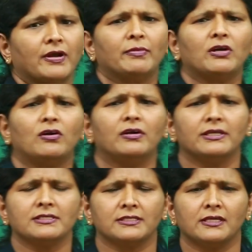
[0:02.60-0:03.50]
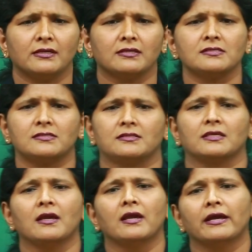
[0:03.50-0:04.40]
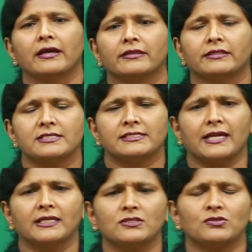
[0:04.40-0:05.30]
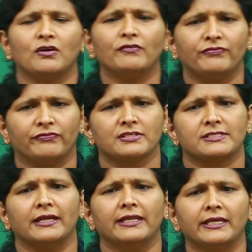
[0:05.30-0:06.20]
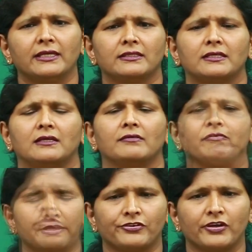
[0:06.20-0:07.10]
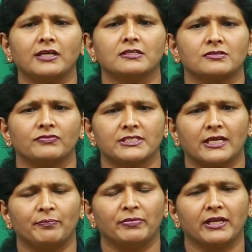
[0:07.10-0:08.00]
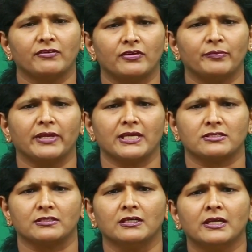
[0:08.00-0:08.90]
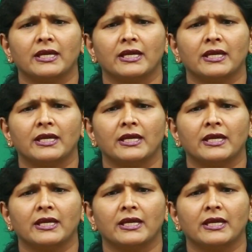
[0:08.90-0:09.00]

Pharmacognosy is the science of studying the drugs which are obtained from nature.